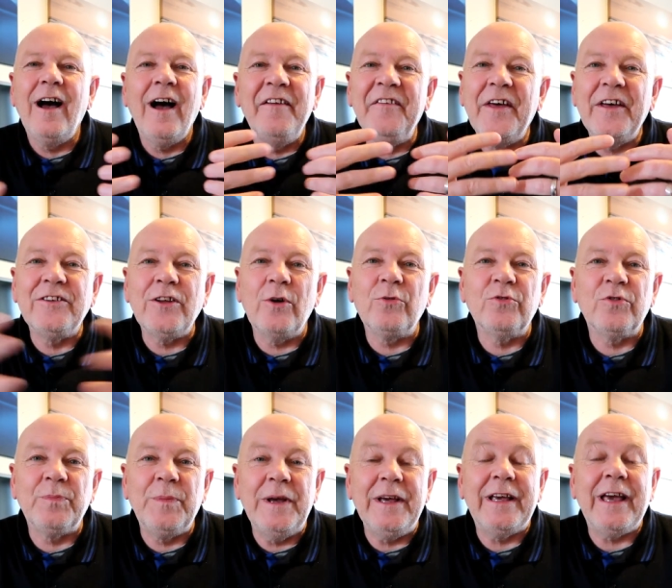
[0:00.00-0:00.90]
and they don't
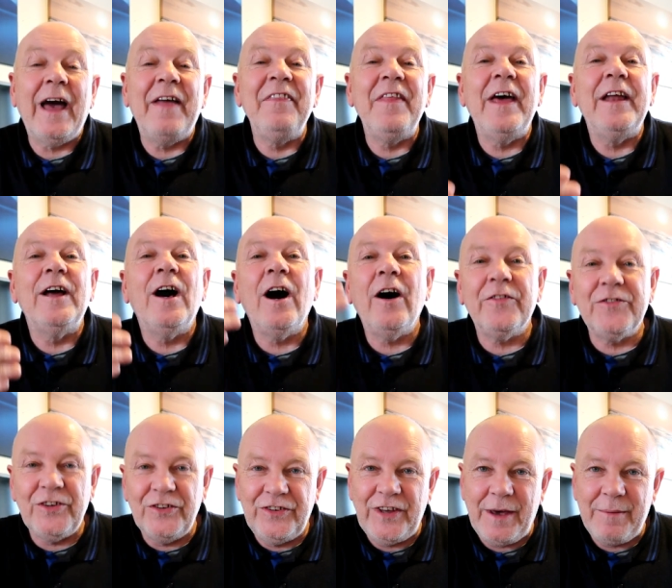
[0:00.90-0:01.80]
speak. And then
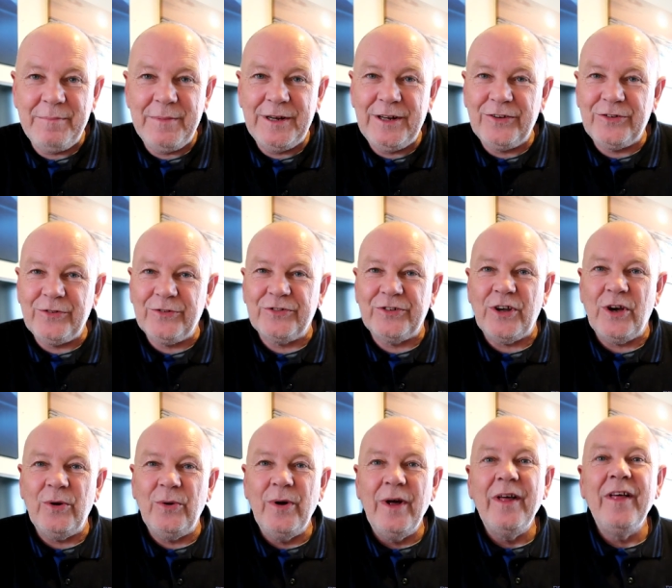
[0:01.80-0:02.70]
after 10 minutes or
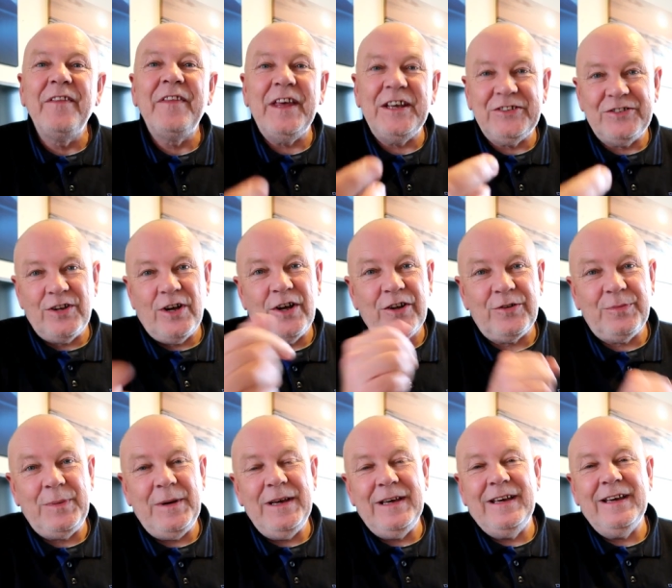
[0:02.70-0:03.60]
so, they start
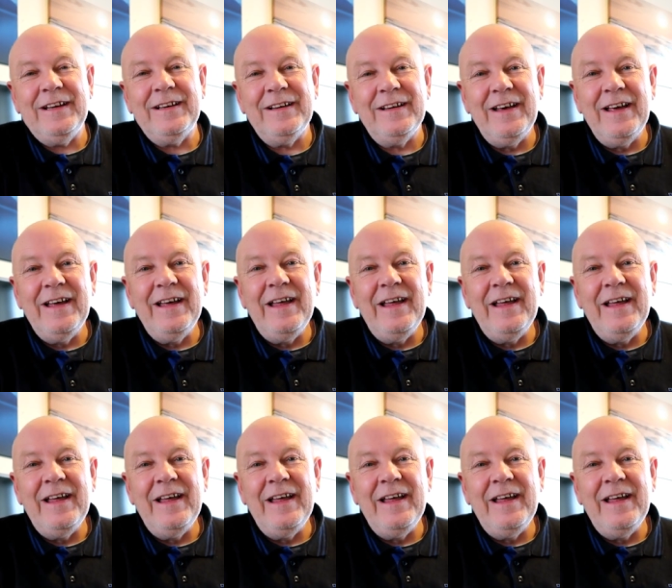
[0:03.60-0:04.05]
speaking.